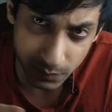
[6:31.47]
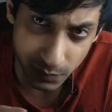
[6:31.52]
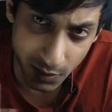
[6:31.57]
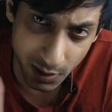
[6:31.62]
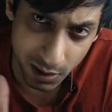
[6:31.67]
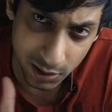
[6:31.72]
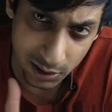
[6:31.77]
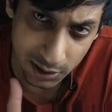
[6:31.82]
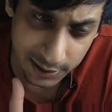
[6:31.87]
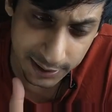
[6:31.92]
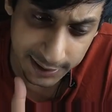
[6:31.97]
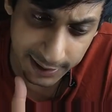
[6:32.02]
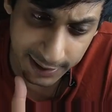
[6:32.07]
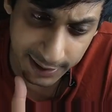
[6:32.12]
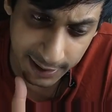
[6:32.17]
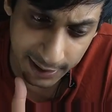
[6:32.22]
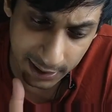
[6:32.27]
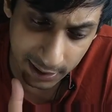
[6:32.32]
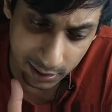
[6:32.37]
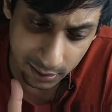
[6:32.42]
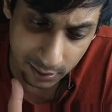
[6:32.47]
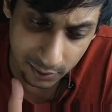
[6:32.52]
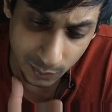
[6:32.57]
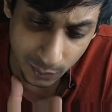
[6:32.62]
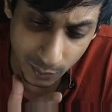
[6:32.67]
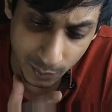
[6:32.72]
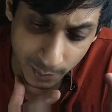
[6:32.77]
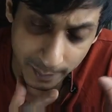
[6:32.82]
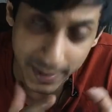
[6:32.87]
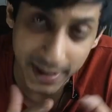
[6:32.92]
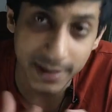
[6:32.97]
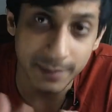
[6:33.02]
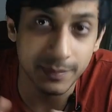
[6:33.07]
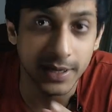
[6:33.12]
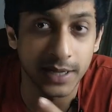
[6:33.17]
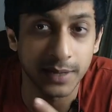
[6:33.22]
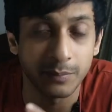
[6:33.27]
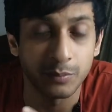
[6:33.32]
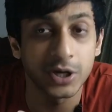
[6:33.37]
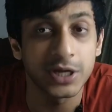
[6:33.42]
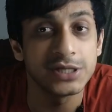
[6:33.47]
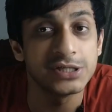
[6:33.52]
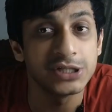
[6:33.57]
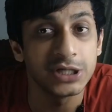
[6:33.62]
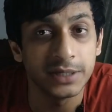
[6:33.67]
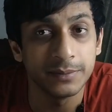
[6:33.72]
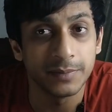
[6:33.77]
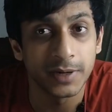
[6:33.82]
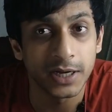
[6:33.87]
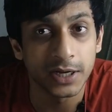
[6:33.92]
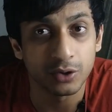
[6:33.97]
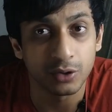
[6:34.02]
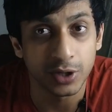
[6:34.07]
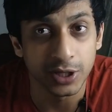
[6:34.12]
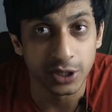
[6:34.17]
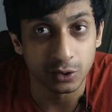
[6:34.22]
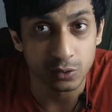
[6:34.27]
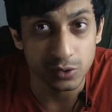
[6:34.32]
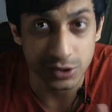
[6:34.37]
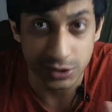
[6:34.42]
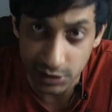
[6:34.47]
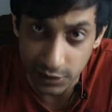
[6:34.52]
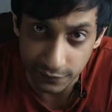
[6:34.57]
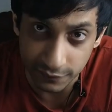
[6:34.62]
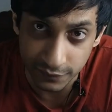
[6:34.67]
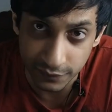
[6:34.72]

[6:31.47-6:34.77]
they may potentially buy your keto stuff?